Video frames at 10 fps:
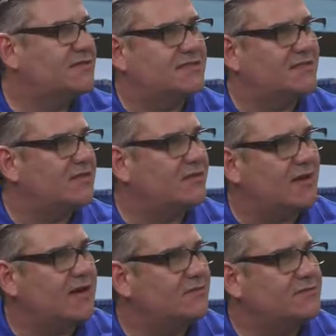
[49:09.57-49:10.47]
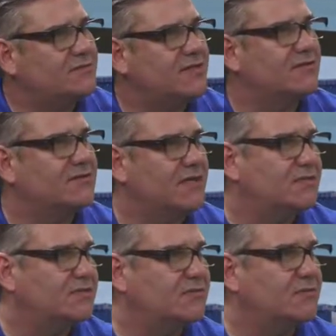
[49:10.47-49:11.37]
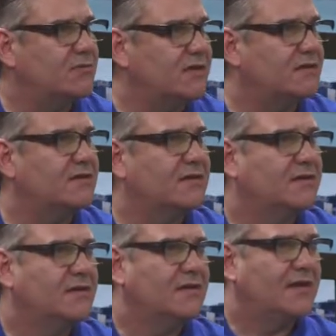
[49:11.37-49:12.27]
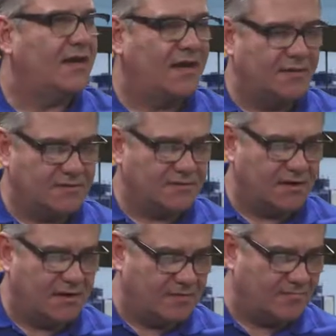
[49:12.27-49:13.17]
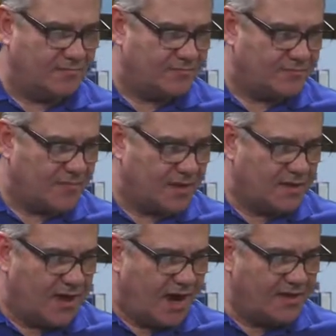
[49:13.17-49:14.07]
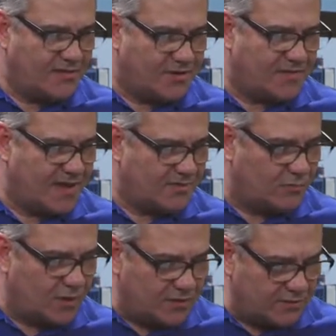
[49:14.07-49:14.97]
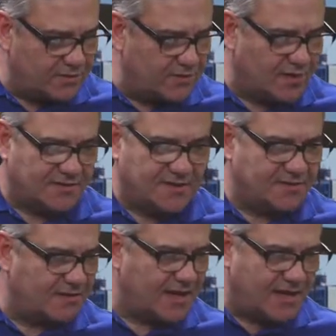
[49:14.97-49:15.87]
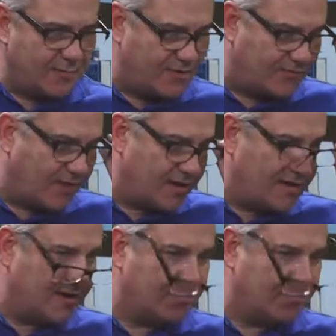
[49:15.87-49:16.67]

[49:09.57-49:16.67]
I just said, you know what, I don't do dinners on during the week. And um, I thought that one little nuance, and they said that could be for anything.